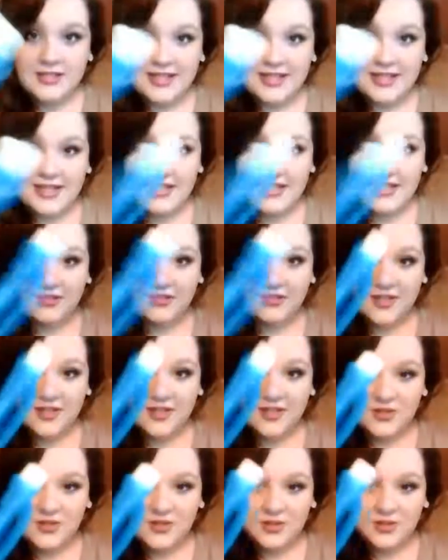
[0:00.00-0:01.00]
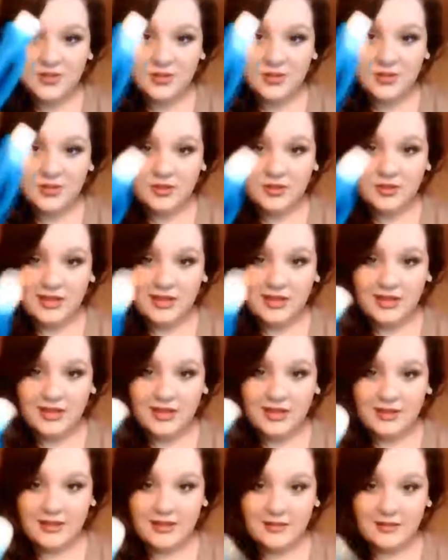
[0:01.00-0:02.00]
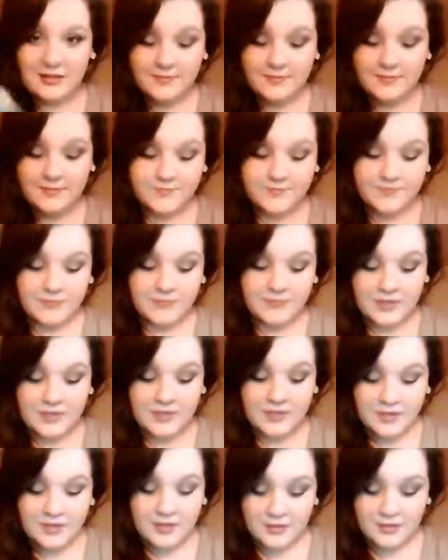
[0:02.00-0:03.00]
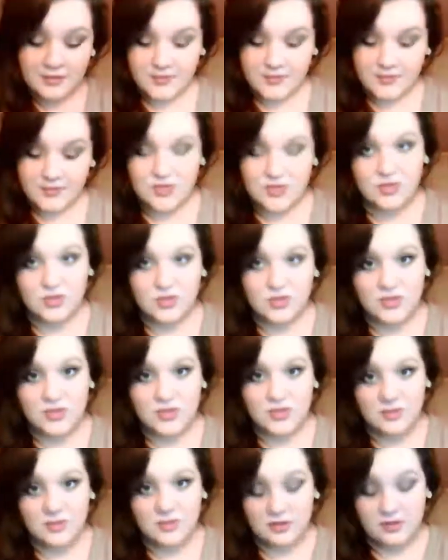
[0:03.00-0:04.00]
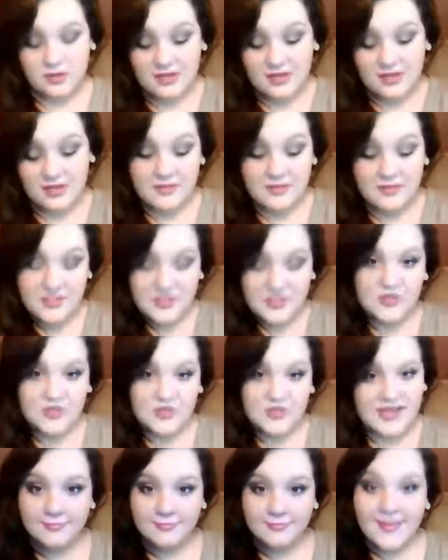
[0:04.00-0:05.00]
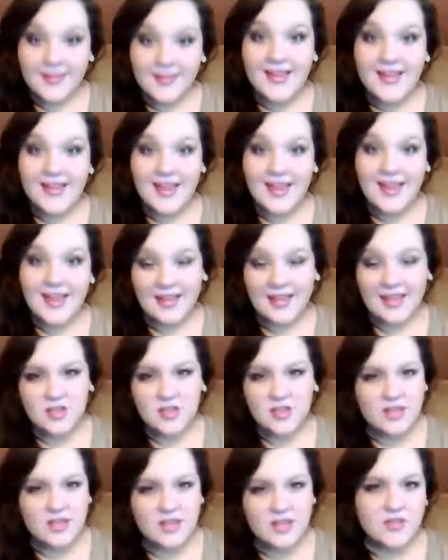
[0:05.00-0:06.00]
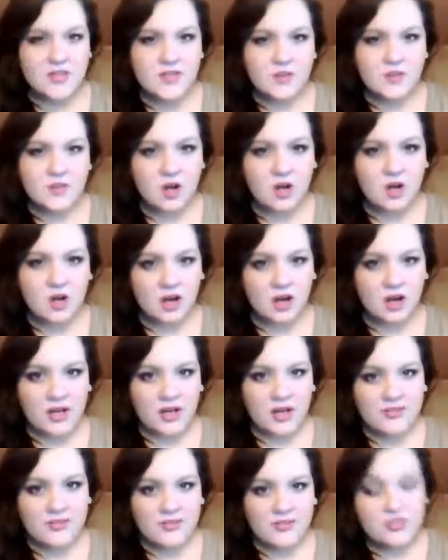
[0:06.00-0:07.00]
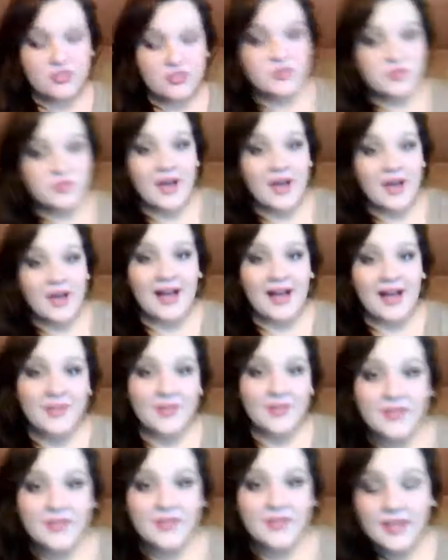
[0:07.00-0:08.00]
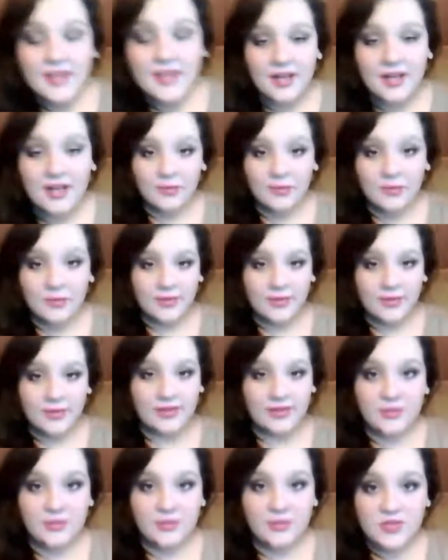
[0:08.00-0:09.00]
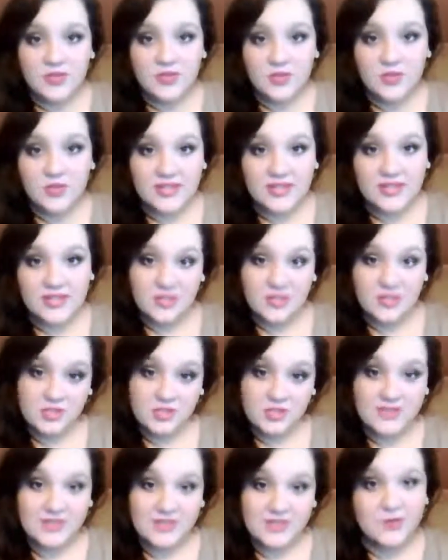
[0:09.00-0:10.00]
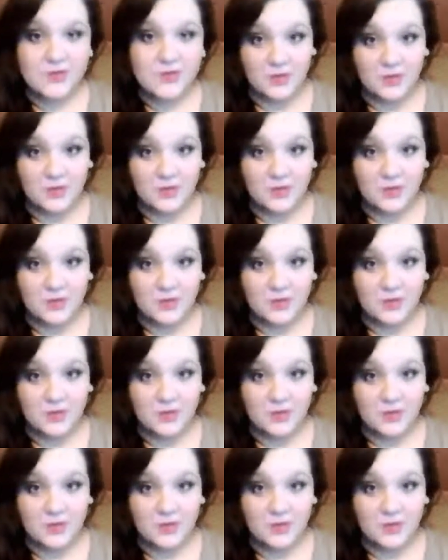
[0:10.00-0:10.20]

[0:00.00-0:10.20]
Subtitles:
eraser that the pencils have. And if you do have regular pencils, I suggest you always